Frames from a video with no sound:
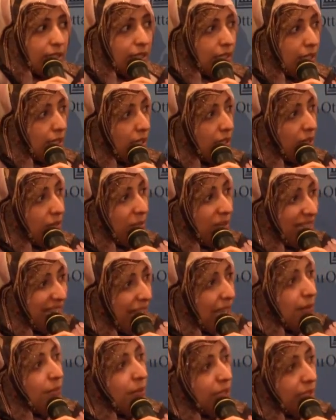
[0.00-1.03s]
They need to
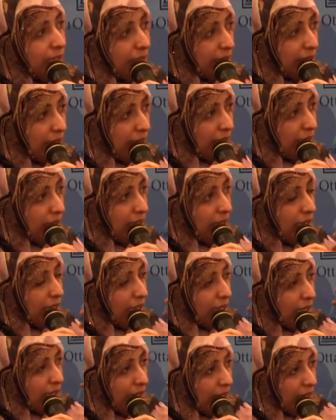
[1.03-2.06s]
support this
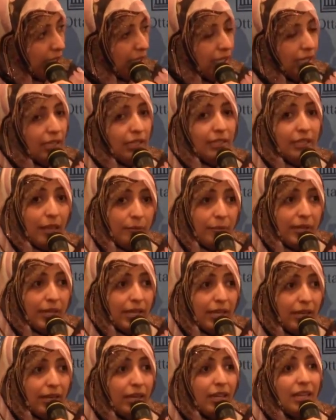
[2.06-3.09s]
transition
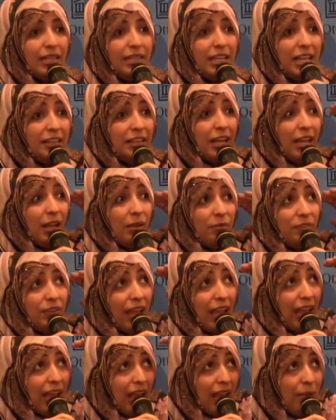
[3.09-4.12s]

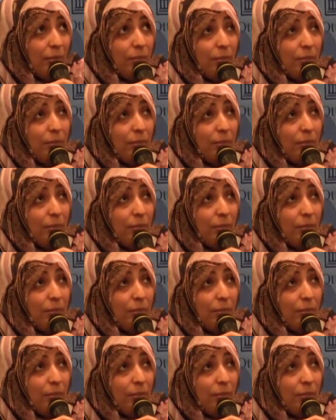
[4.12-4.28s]
economically,